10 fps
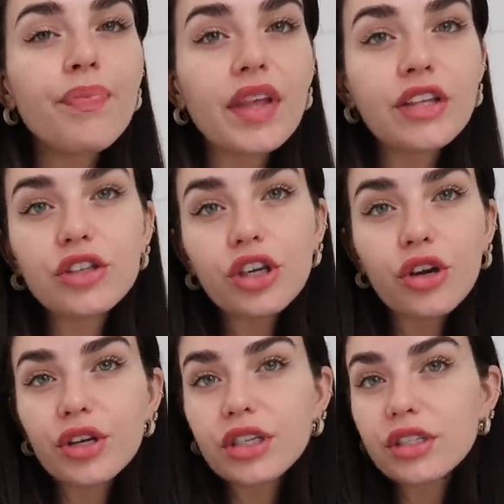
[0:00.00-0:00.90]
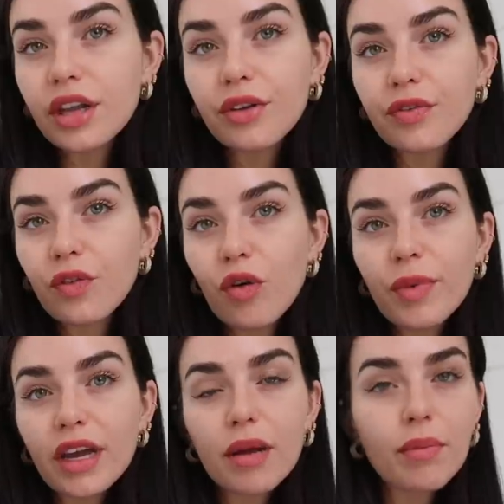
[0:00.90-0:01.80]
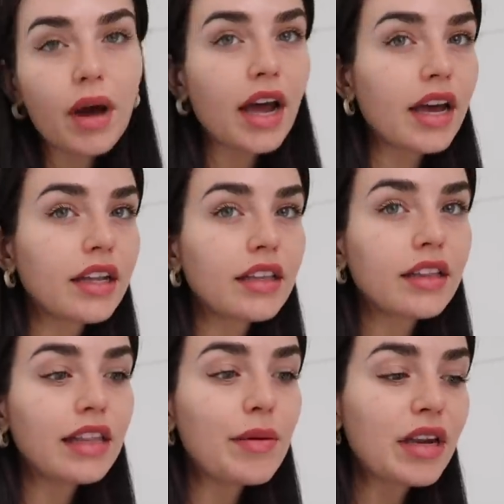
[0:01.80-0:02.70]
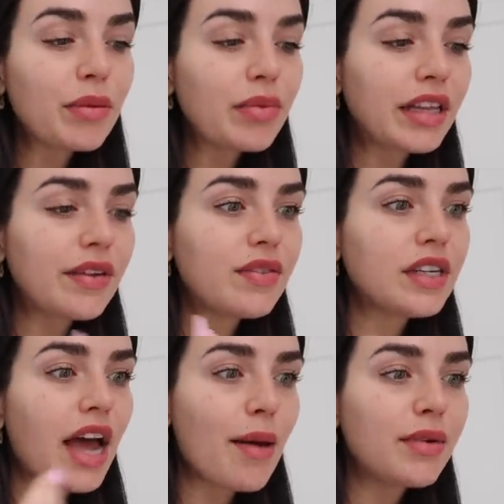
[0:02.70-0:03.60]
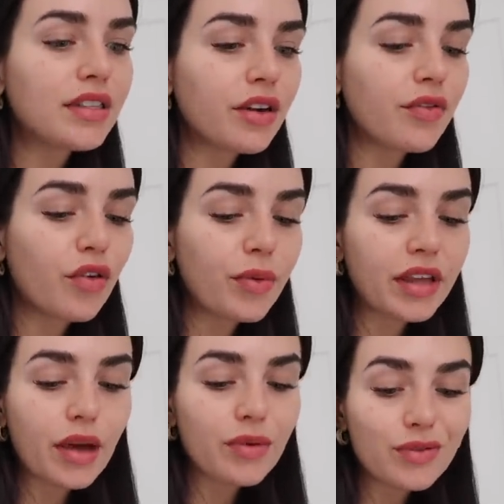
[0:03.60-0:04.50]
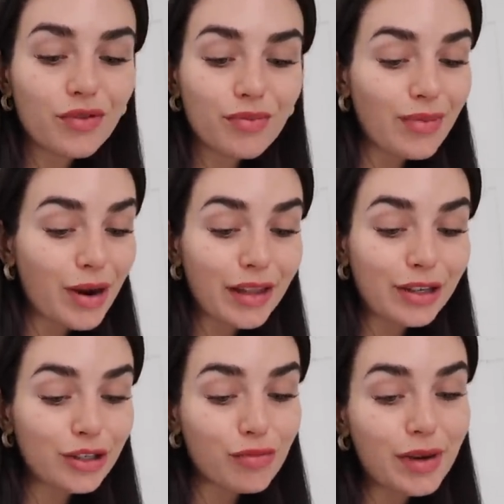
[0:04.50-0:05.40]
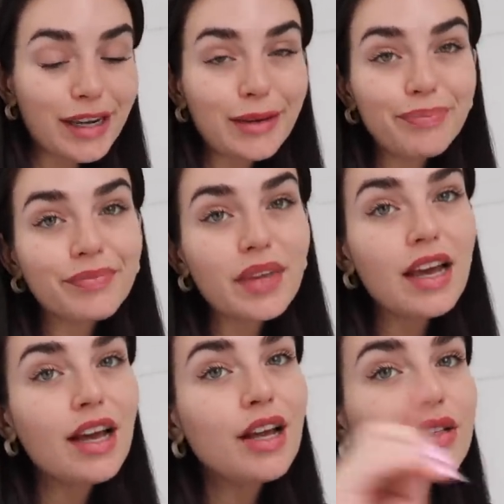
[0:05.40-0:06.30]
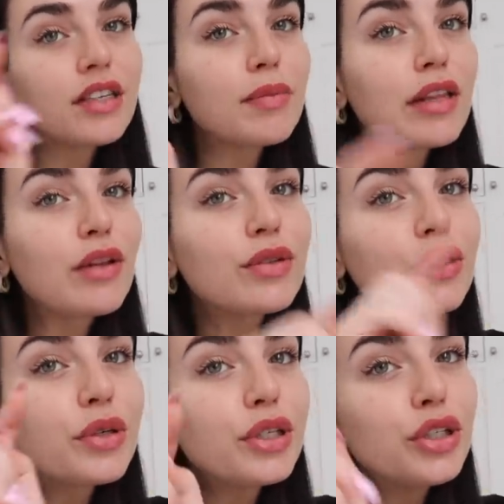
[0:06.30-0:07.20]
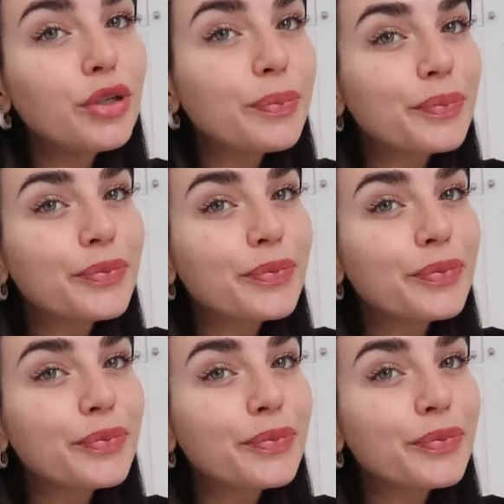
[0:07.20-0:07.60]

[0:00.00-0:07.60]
insecurities started forming and my limiting beliefs and habits started forming, and that was from my relationship with my dad. So that's my long story short.